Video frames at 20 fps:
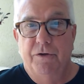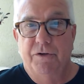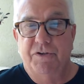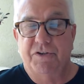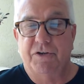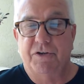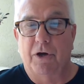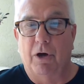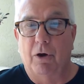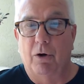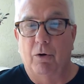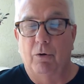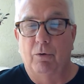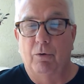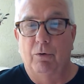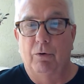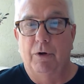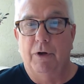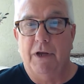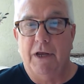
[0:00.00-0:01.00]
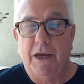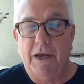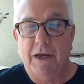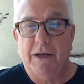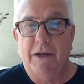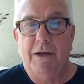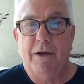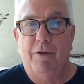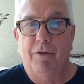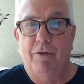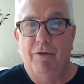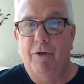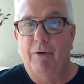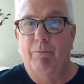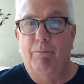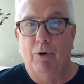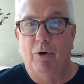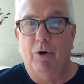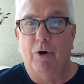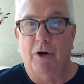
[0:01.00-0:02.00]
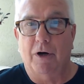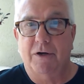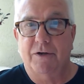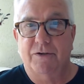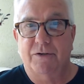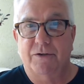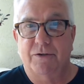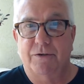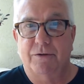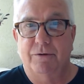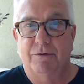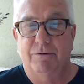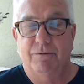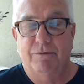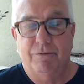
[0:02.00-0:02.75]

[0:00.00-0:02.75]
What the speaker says: So in the books,